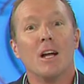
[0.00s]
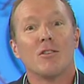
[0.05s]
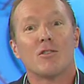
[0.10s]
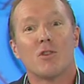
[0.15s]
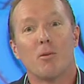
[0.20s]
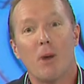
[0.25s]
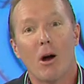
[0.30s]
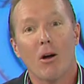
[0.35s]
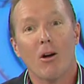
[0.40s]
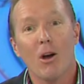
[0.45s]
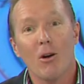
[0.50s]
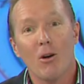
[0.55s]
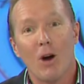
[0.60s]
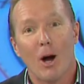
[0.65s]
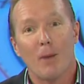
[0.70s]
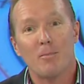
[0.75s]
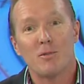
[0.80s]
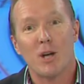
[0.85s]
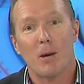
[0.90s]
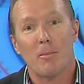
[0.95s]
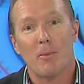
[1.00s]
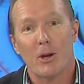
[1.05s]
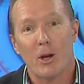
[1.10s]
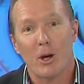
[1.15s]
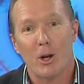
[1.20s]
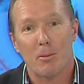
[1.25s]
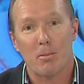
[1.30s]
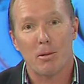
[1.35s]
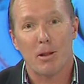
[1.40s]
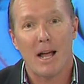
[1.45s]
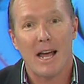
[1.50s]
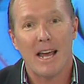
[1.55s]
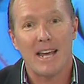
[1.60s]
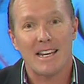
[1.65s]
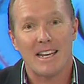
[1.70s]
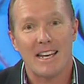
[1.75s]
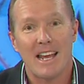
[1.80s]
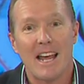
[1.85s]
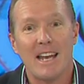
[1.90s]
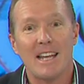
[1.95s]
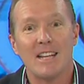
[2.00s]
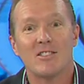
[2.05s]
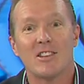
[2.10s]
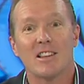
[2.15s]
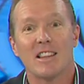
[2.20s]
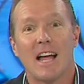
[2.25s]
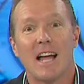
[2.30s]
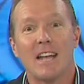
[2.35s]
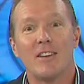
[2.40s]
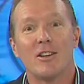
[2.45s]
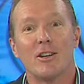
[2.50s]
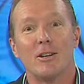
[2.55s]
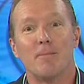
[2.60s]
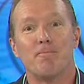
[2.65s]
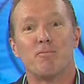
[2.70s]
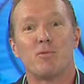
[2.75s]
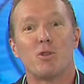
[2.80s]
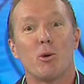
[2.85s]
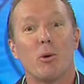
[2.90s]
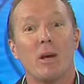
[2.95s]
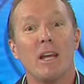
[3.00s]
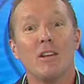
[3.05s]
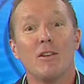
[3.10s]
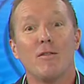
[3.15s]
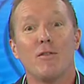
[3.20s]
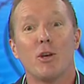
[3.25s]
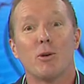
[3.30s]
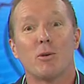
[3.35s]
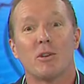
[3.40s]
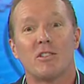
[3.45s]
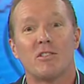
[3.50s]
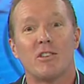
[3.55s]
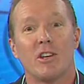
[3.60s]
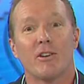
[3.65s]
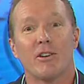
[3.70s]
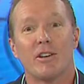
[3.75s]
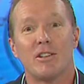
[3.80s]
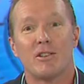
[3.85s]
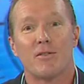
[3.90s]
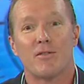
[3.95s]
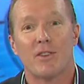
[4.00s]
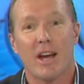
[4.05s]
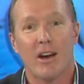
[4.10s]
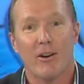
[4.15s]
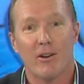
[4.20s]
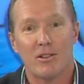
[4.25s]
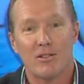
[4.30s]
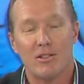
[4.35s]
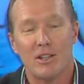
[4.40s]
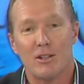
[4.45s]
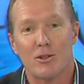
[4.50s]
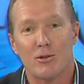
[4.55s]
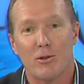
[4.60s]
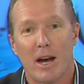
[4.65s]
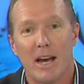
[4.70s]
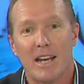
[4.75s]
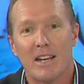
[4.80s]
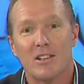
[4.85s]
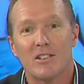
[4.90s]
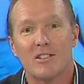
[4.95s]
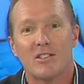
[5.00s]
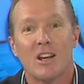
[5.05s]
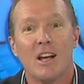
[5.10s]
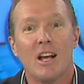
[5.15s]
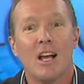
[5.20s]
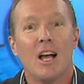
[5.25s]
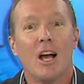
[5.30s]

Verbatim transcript: Tomorrow, I'm jumping on a plane and heading to London to interview a series of currency traders,